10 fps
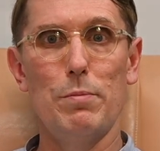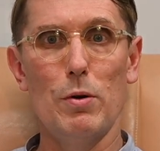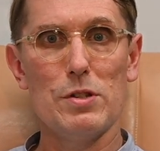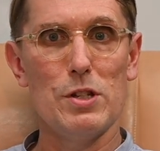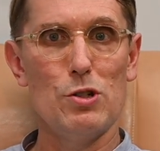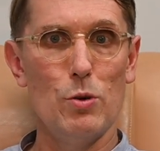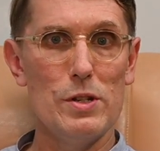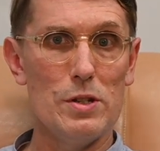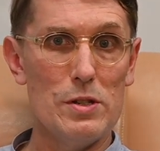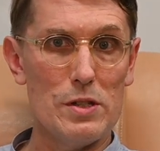policy
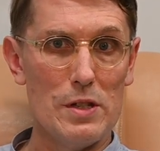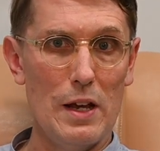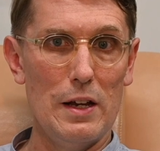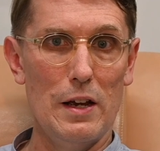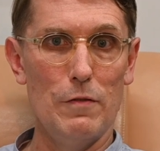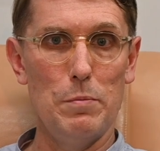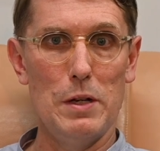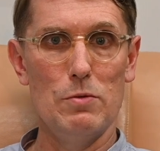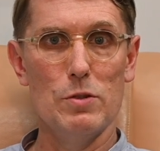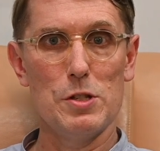choices they have
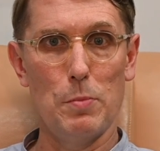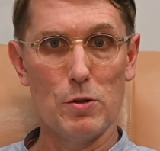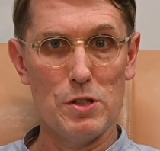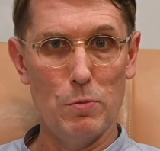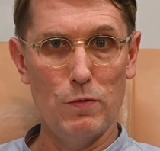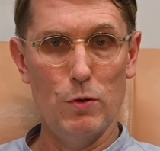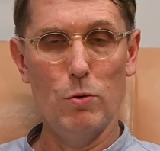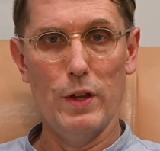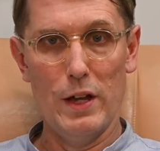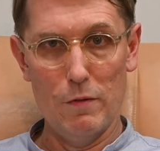been responsible for,
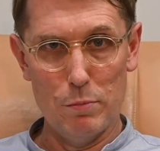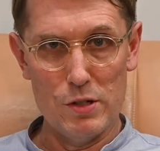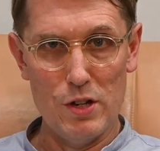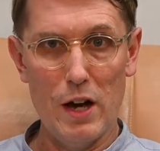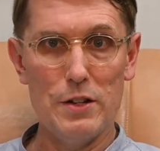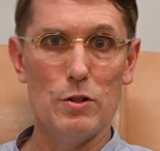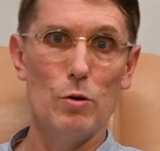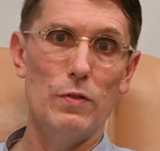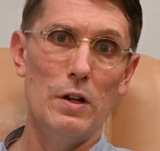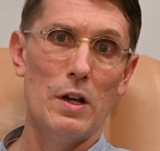they have presided
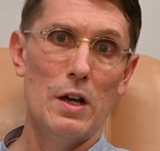over,